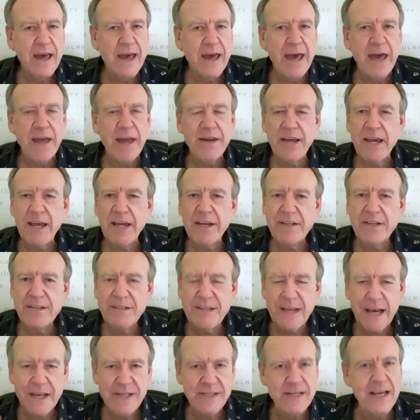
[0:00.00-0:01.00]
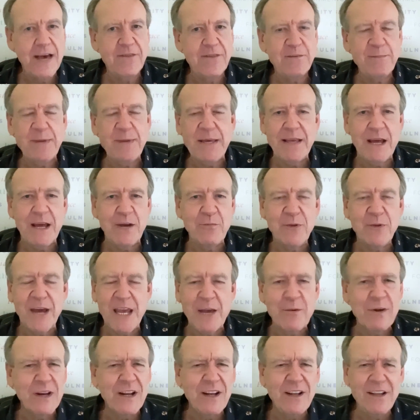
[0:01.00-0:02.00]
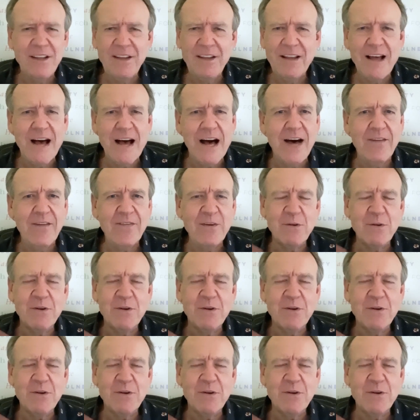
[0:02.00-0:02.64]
And it doesn't have to be that way. You want to laugh,